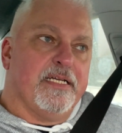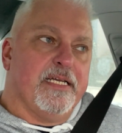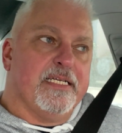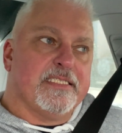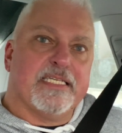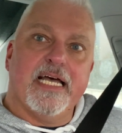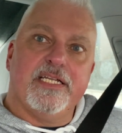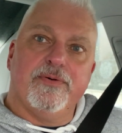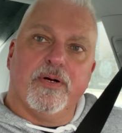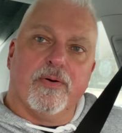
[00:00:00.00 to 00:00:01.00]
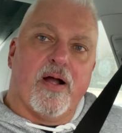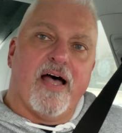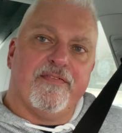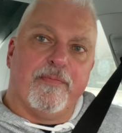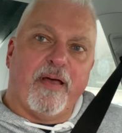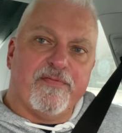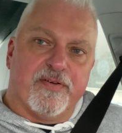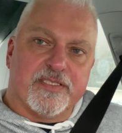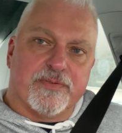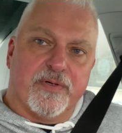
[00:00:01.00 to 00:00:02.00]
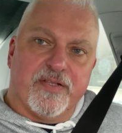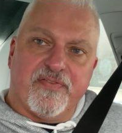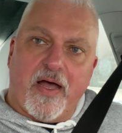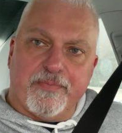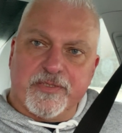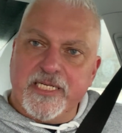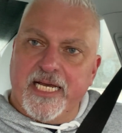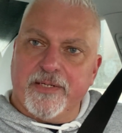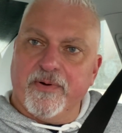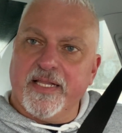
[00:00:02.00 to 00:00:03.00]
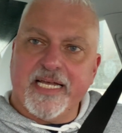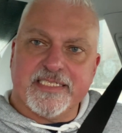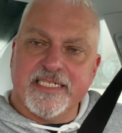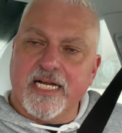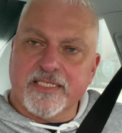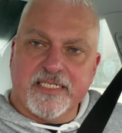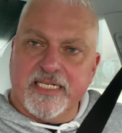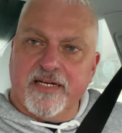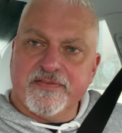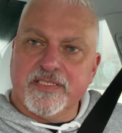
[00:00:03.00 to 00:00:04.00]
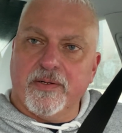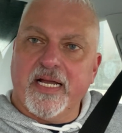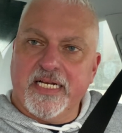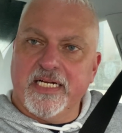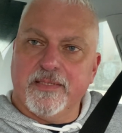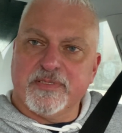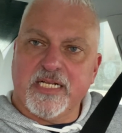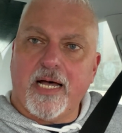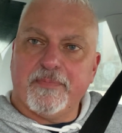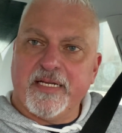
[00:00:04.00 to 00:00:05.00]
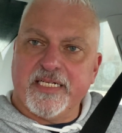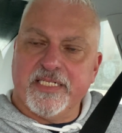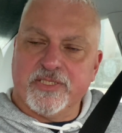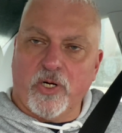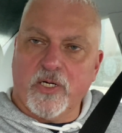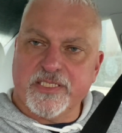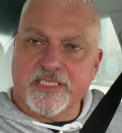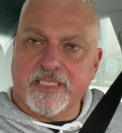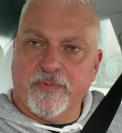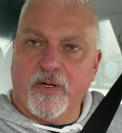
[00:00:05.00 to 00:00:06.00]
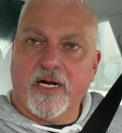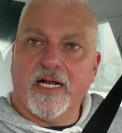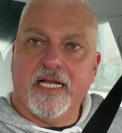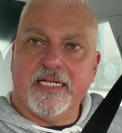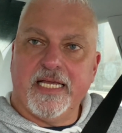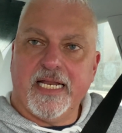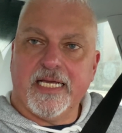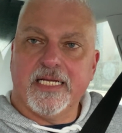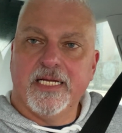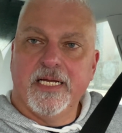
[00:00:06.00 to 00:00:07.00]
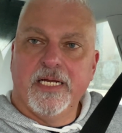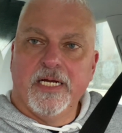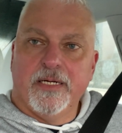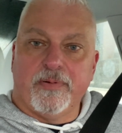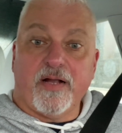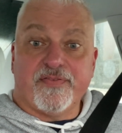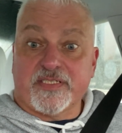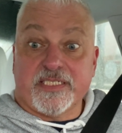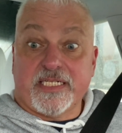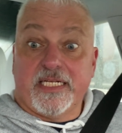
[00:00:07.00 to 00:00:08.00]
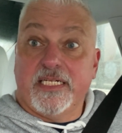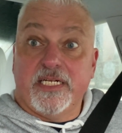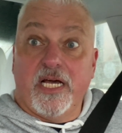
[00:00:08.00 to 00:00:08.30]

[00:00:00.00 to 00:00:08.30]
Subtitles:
it said you would arrive in Memphis with 5%. Well, that's not good enough. So I ended up stopping and charging somewhere and getting breakfast, because I didn't